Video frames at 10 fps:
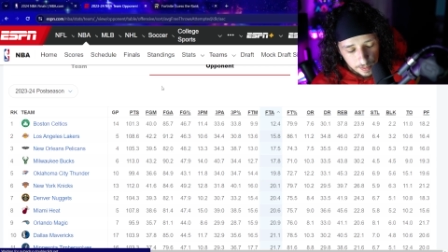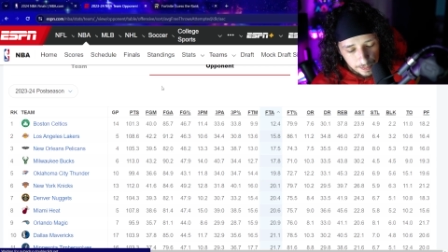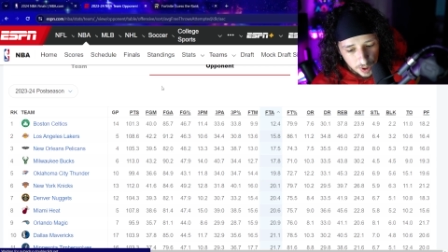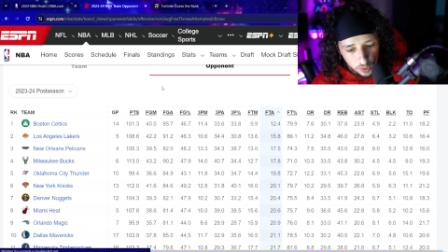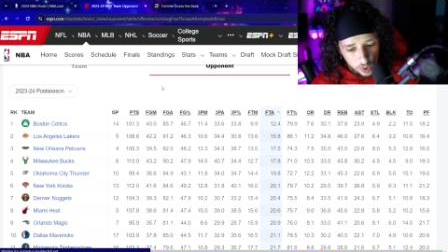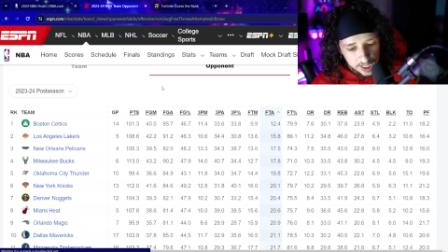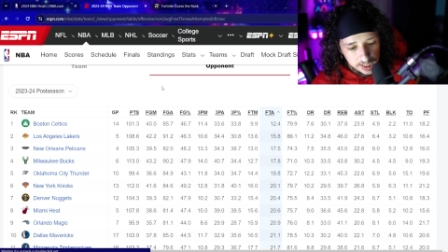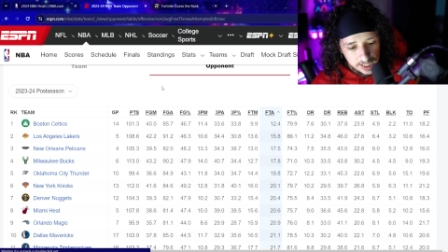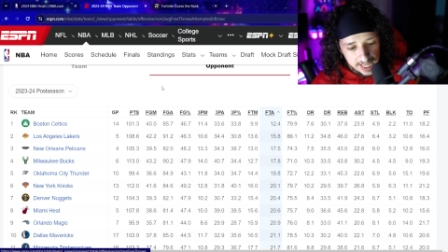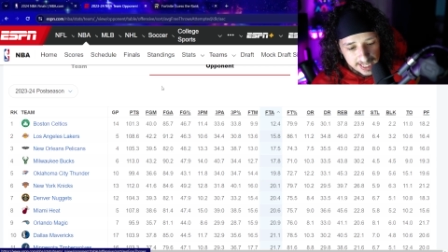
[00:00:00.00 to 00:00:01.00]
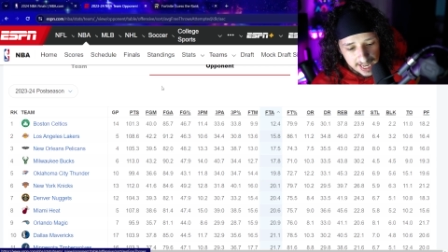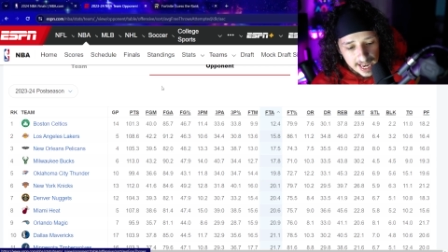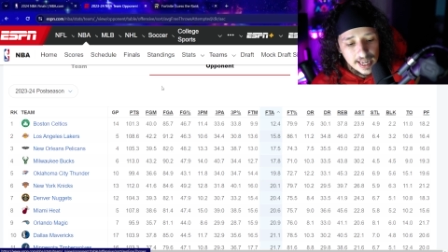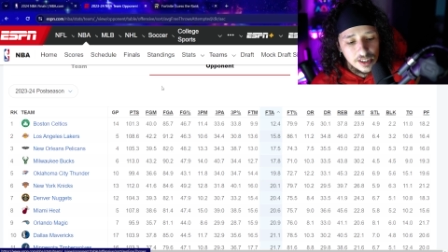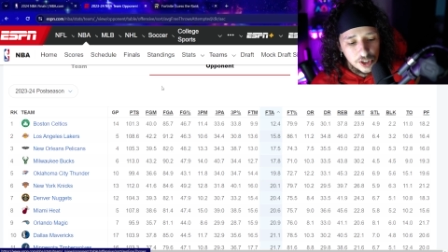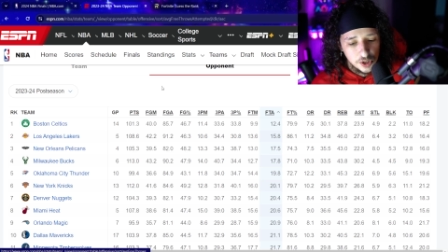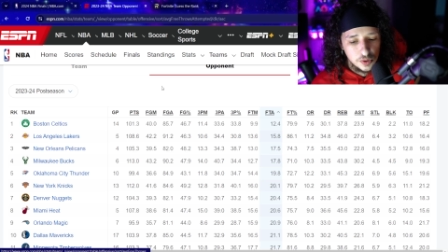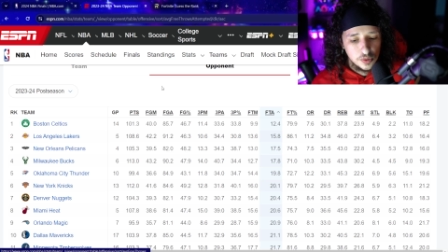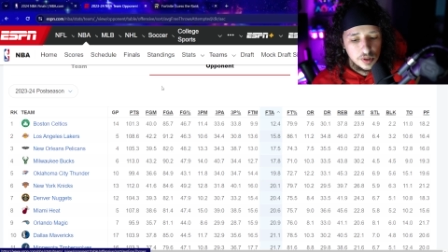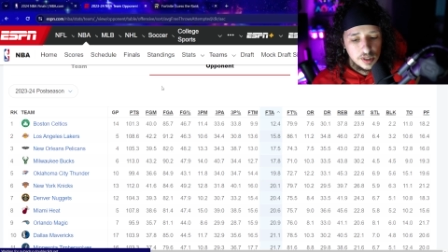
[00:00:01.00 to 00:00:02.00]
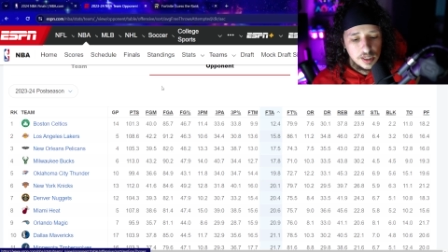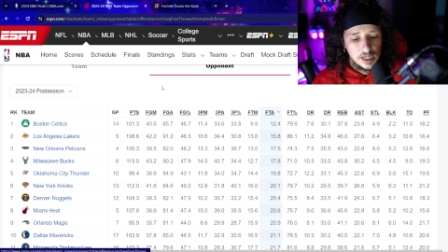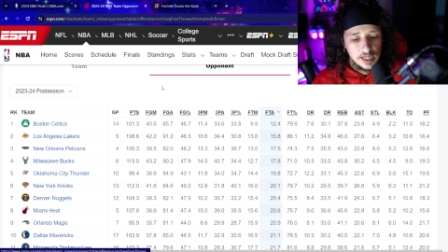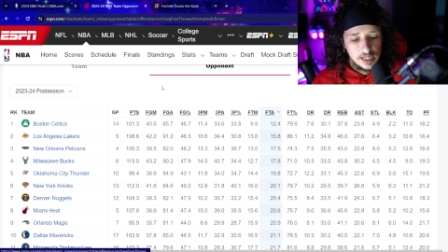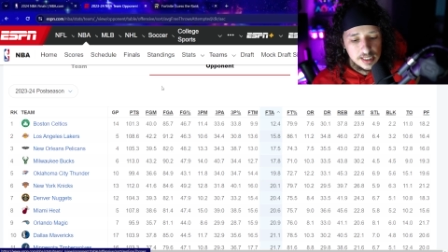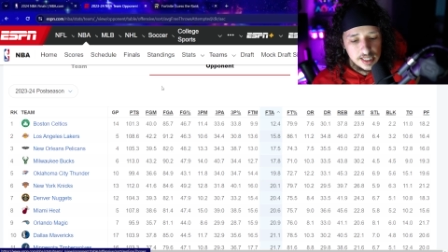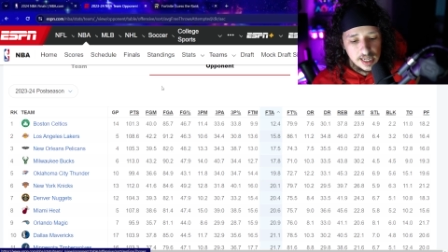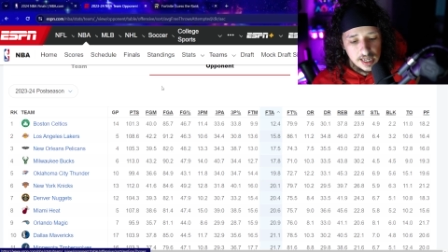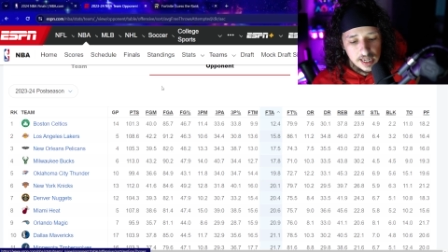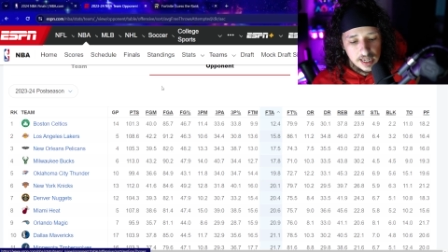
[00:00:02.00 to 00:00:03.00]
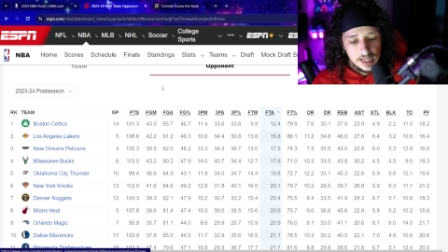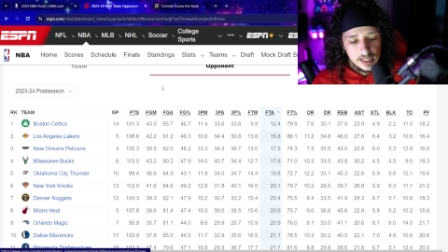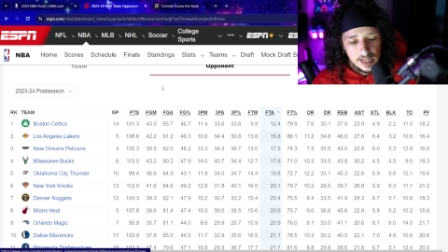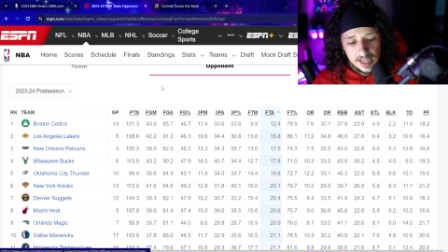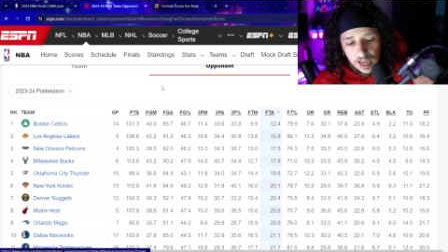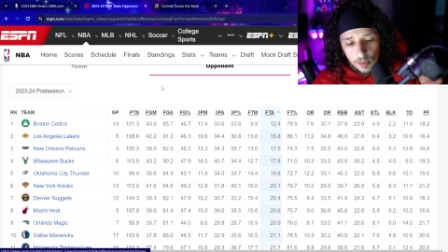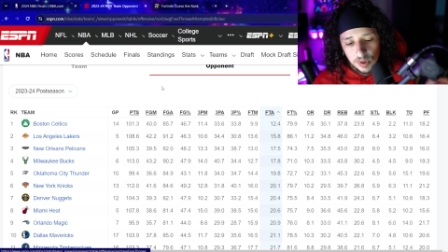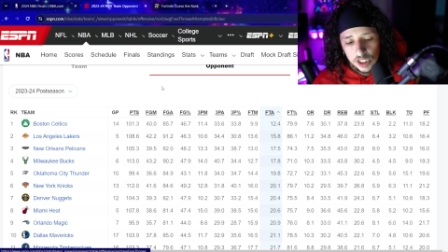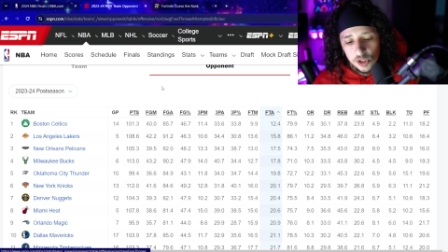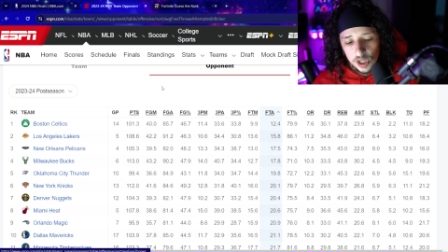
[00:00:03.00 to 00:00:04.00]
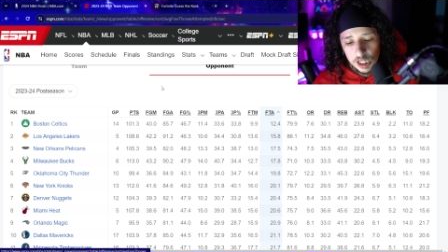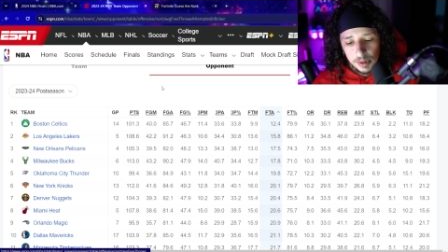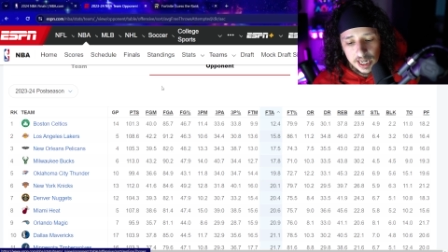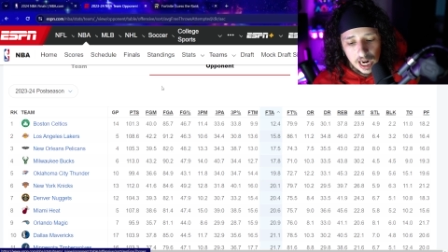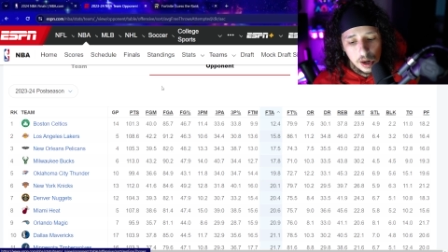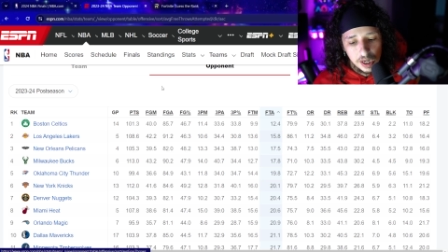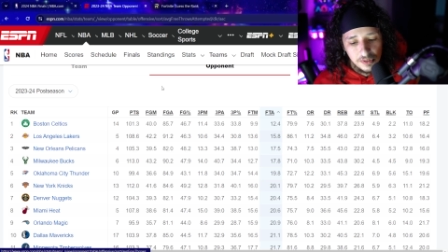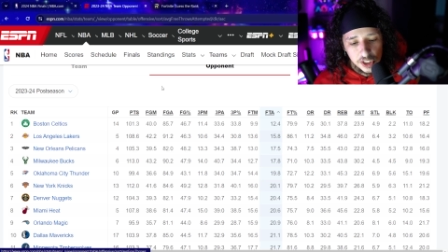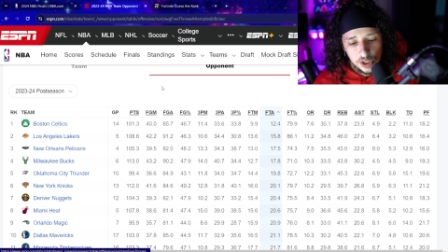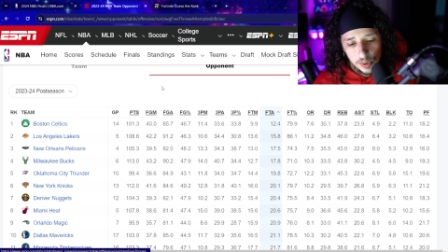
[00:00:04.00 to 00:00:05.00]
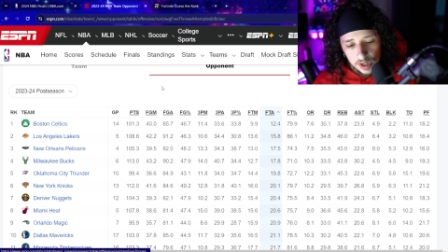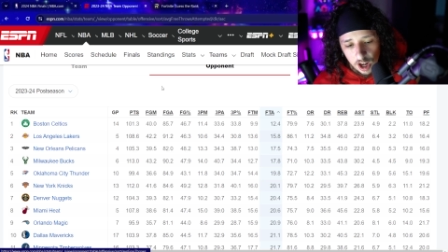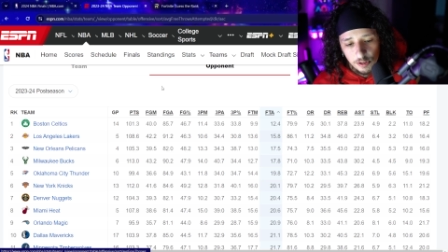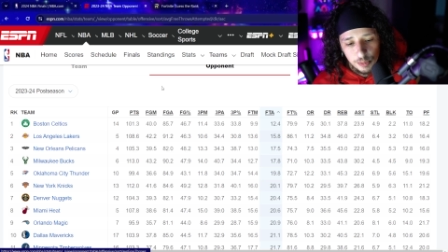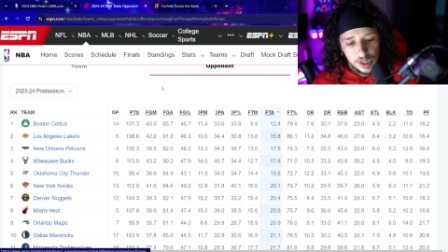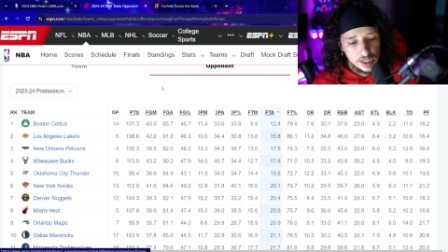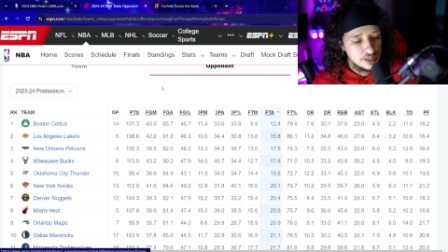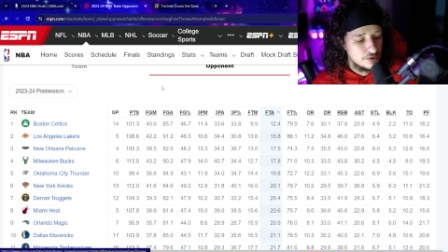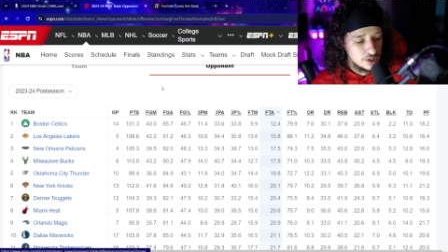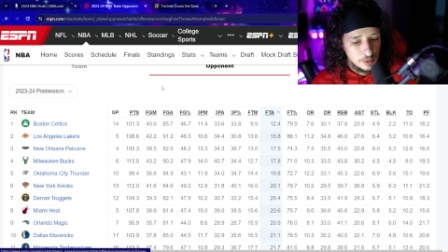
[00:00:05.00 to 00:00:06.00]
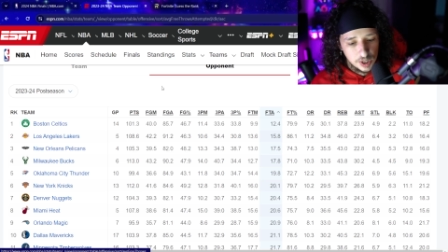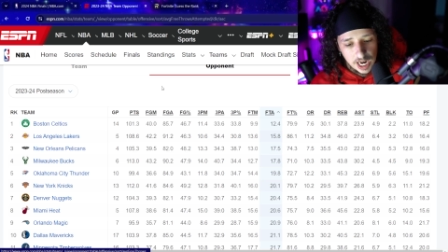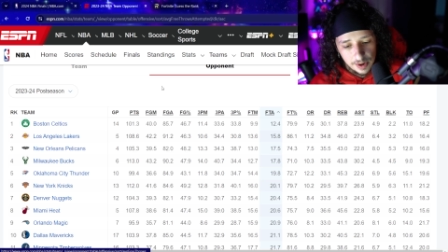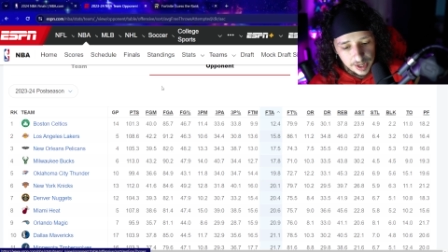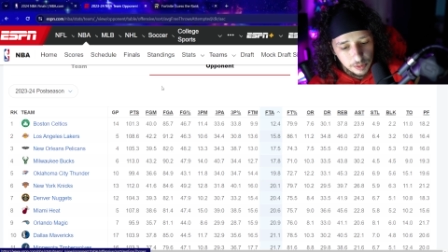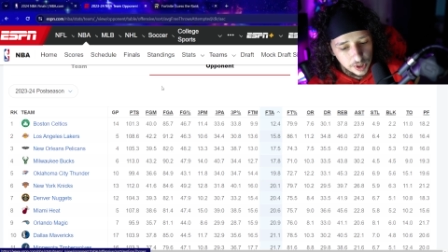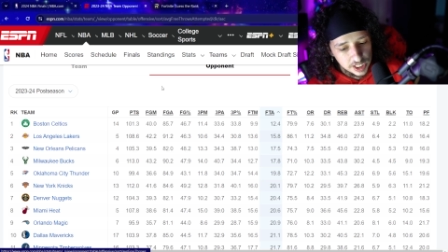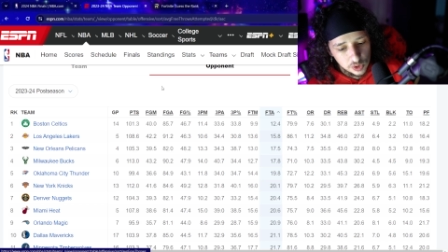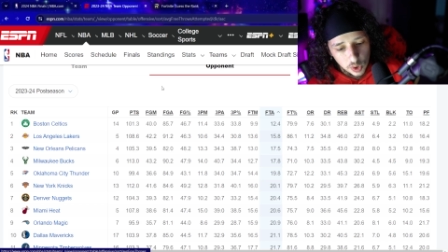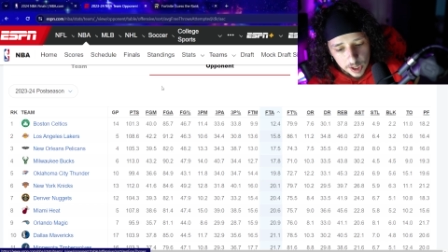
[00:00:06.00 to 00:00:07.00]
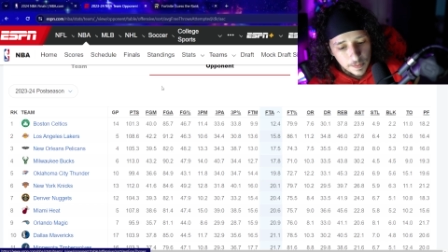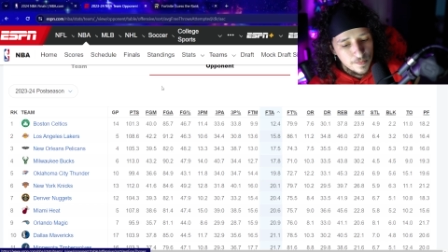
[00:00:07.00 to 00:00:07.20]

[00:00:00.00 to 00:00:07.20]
But what they can't do is they can't really do anything about Kyrie if he's going off, because if you double Kyrie, well, guess what?